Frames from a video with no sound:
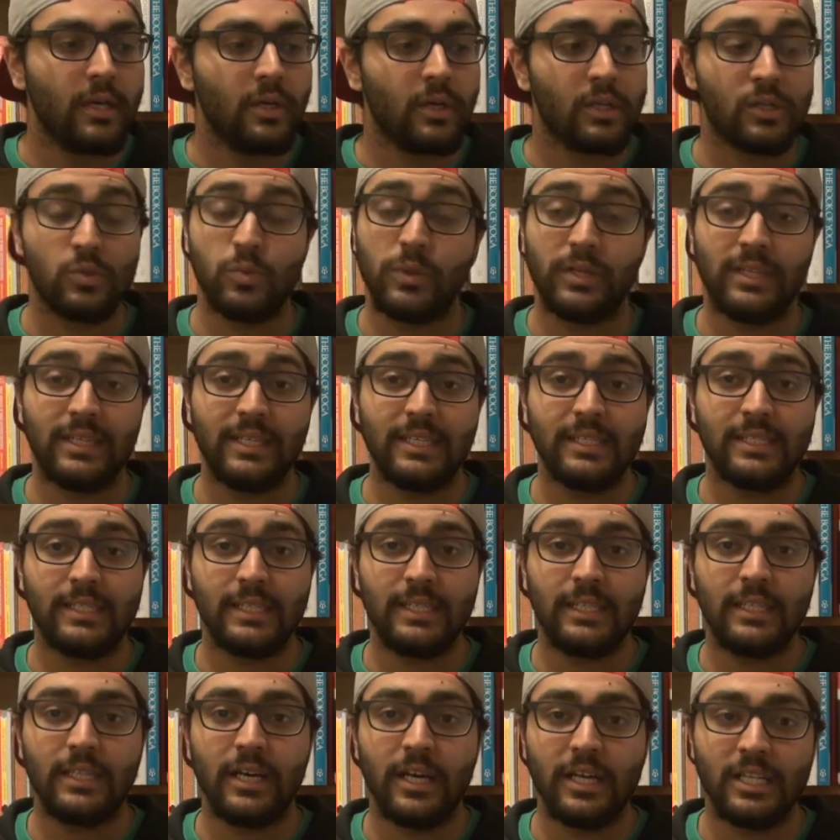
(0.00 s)
That's what
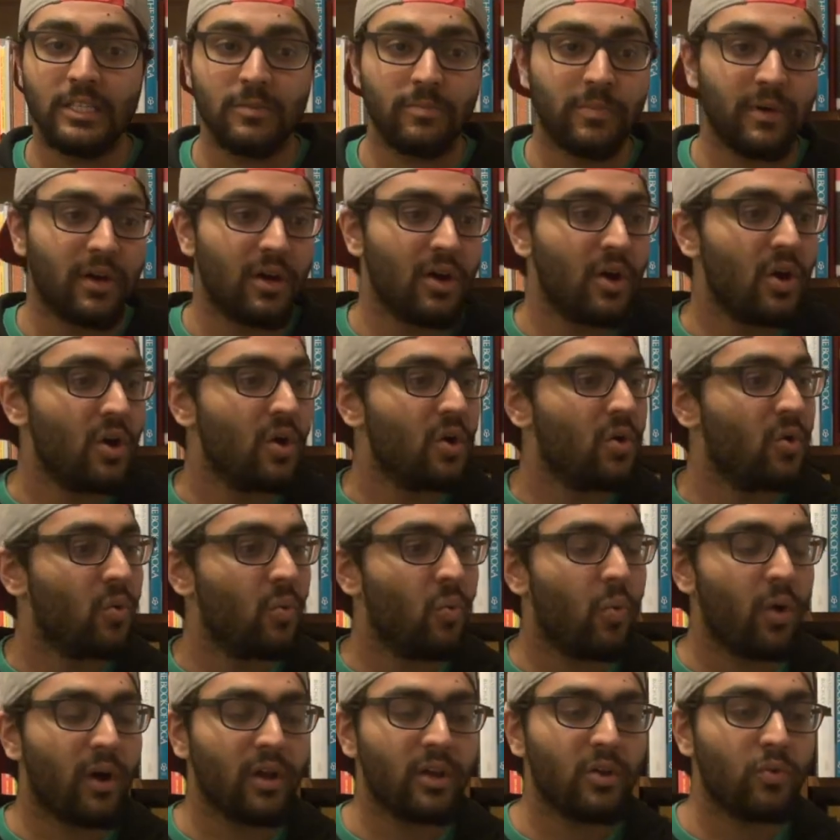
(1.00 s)
DC does. But
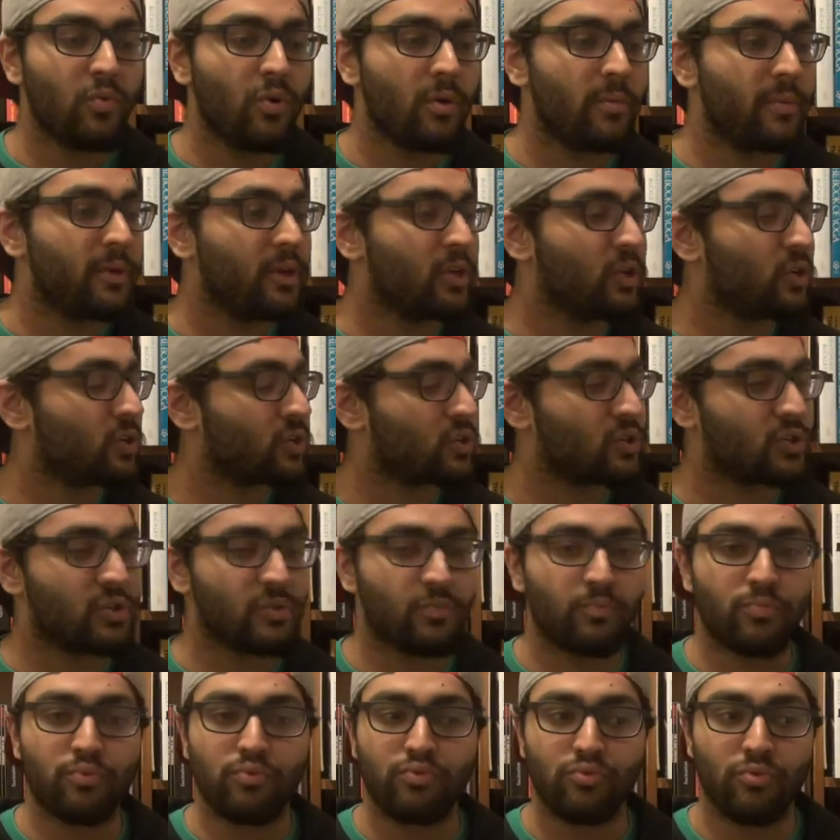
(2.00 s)
Wonder Woman
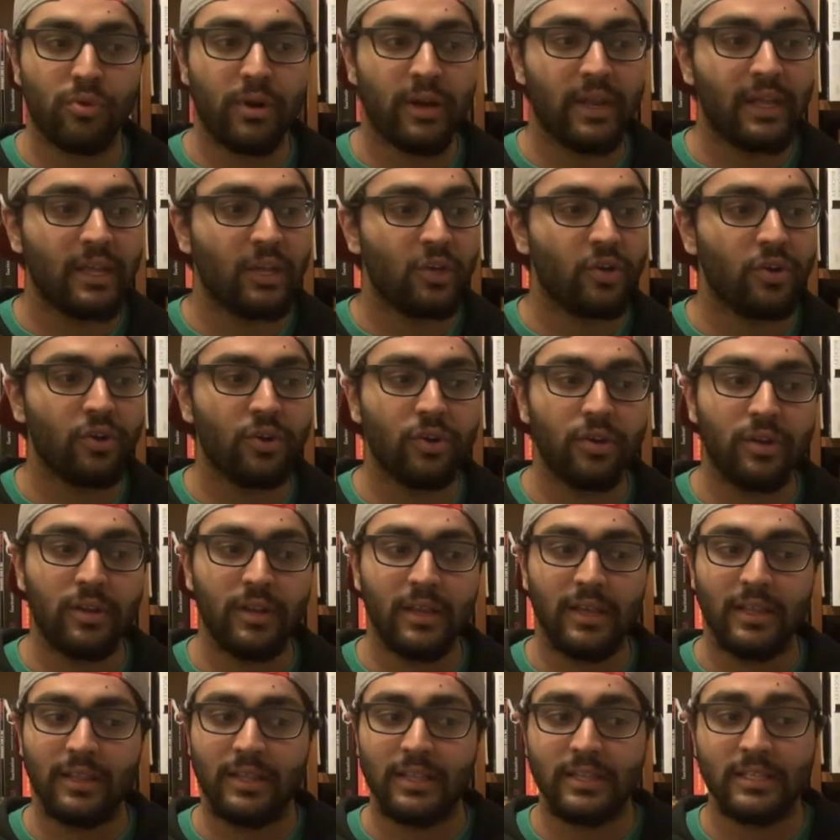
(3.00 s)
looks pretty
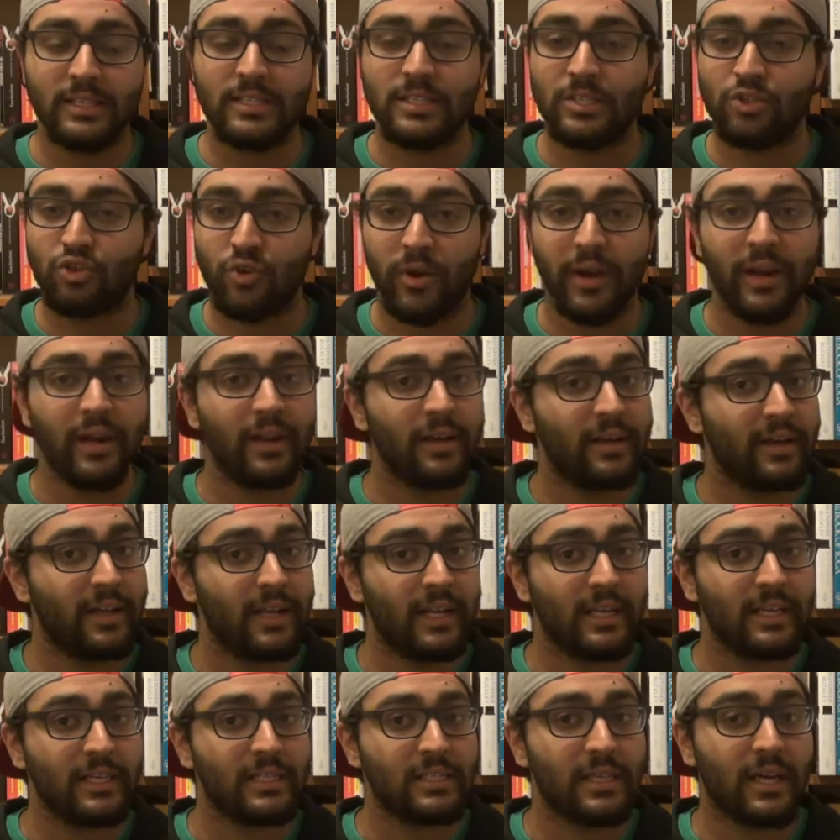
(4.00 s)
good in this trailer,
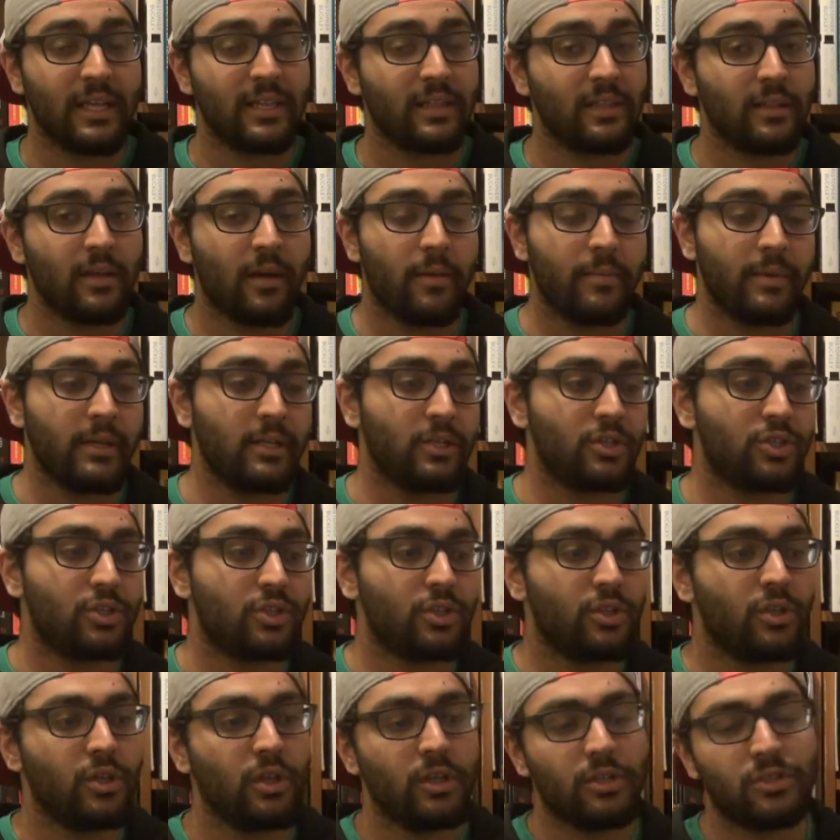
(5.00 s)
at least. I mean,
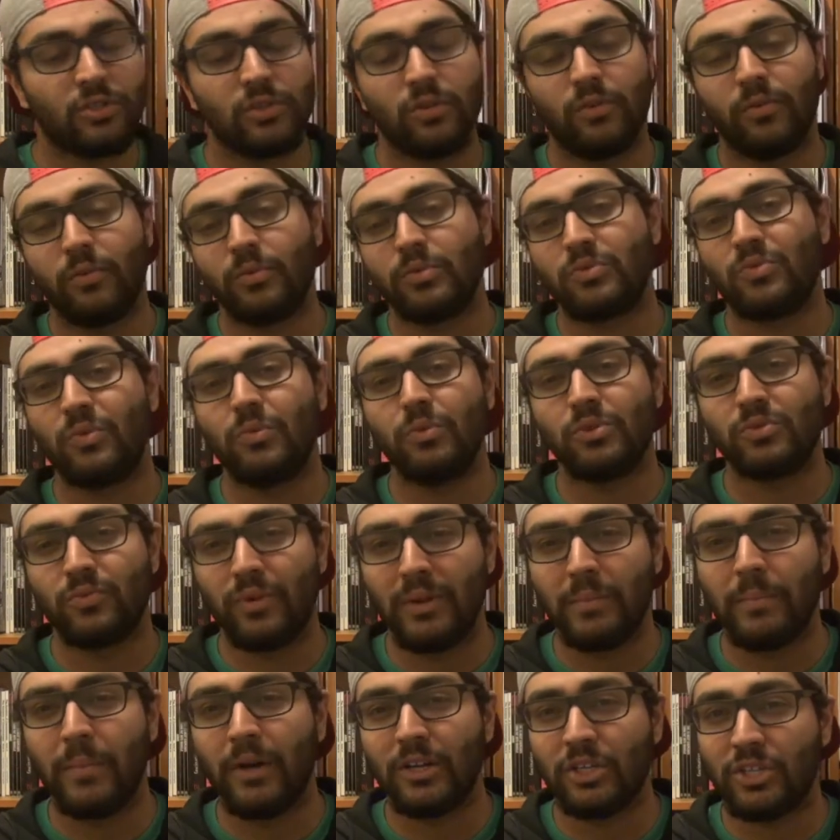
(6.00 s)
there wasn't
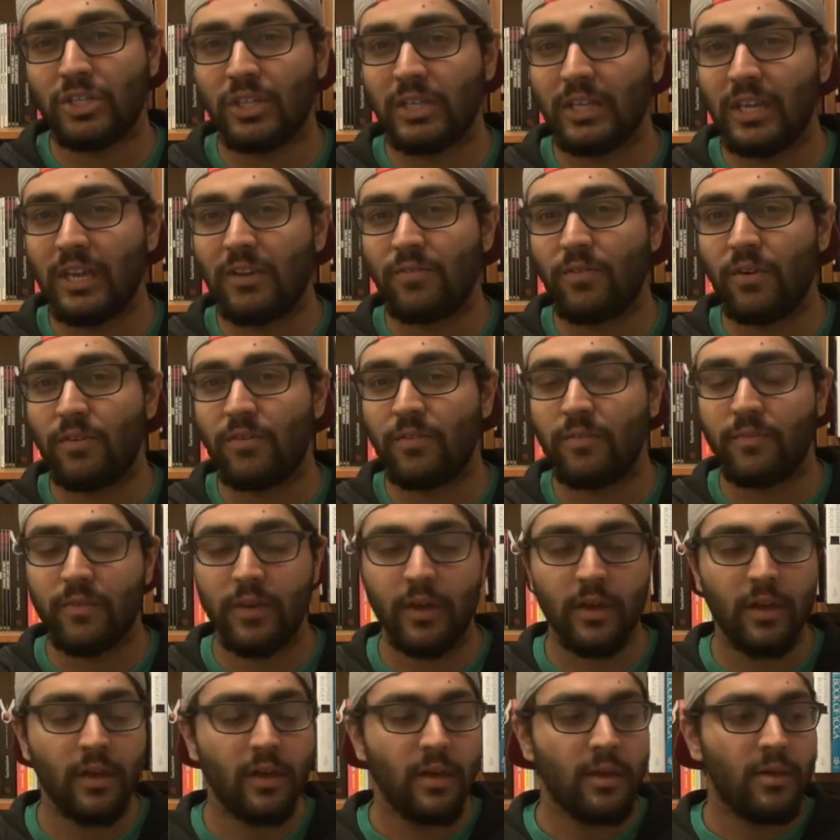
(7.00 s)
really much to give off of
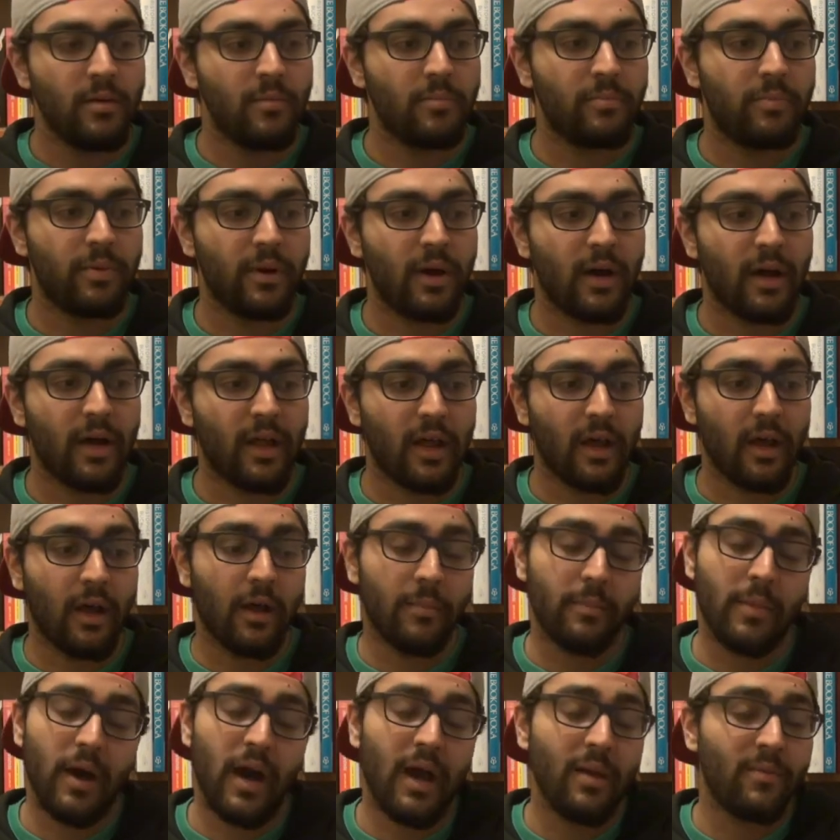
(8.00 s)
it, but
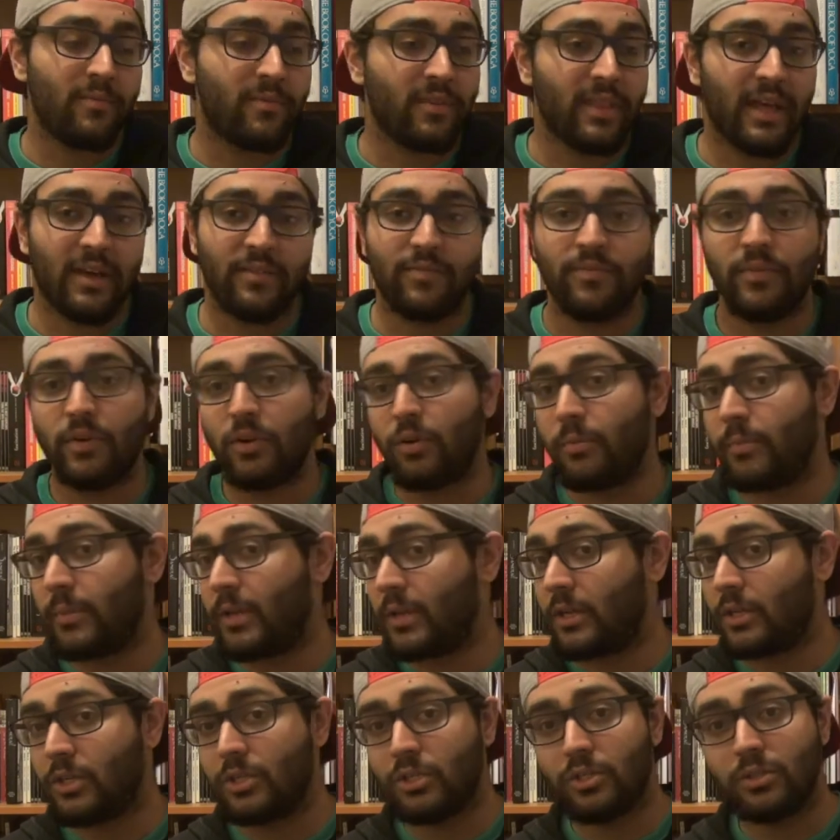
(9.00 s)
I'm hyped for that film.
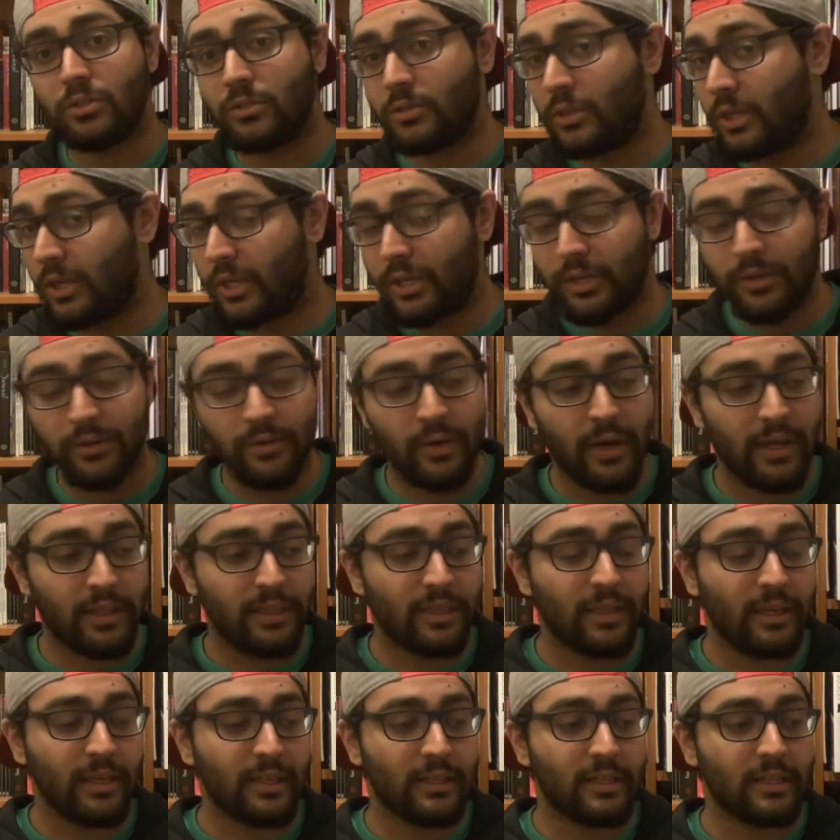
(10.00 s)
And you know, I
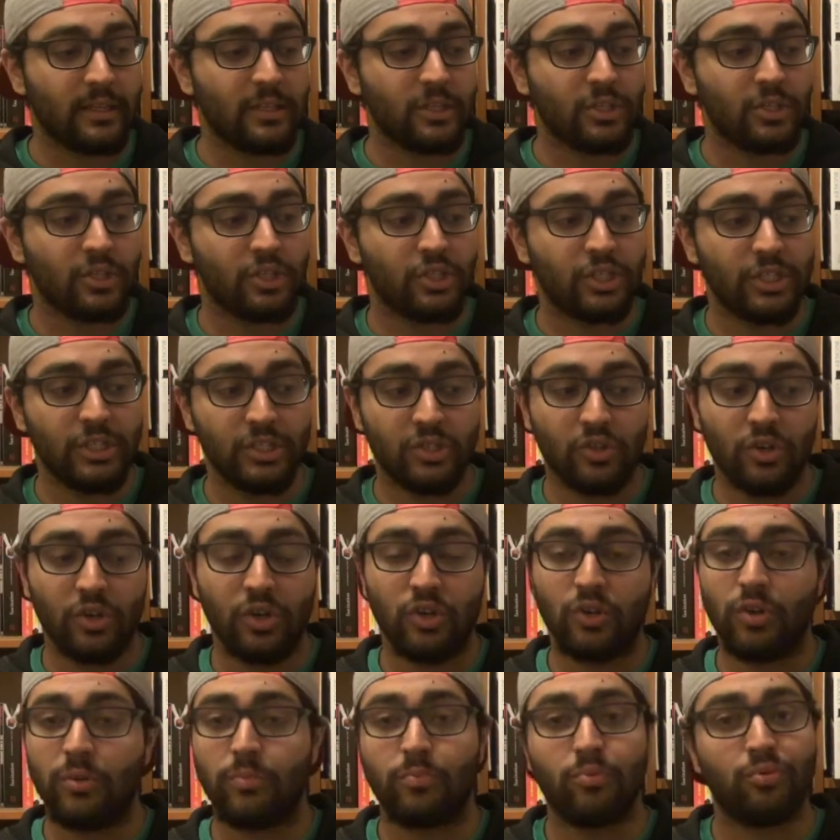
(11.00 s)
think that she's
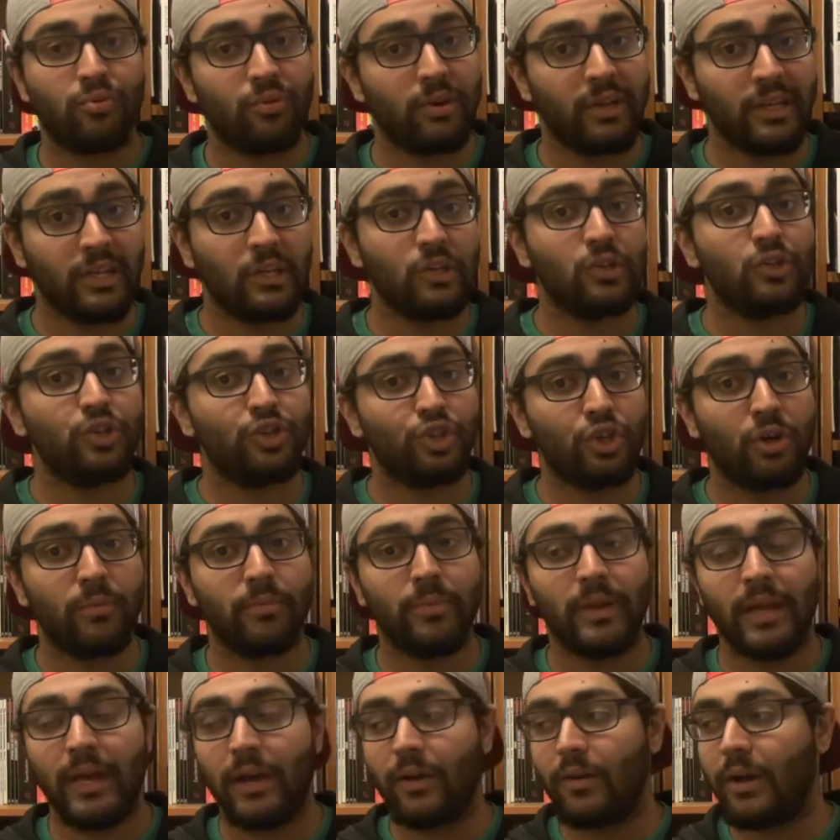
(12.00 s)
gonna do a pretty good
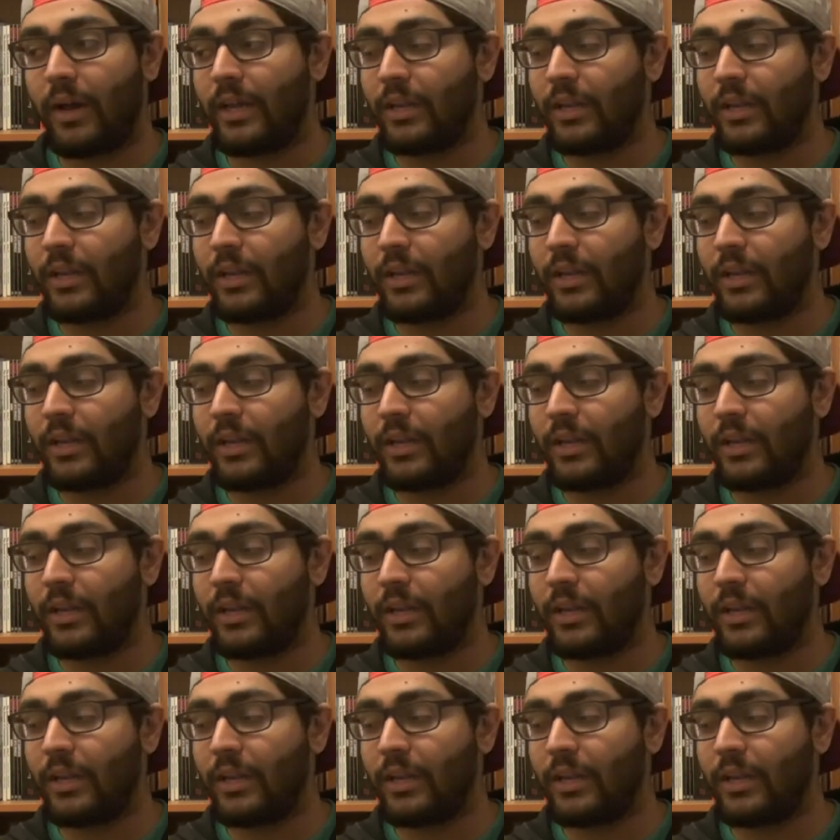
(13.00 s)
job now.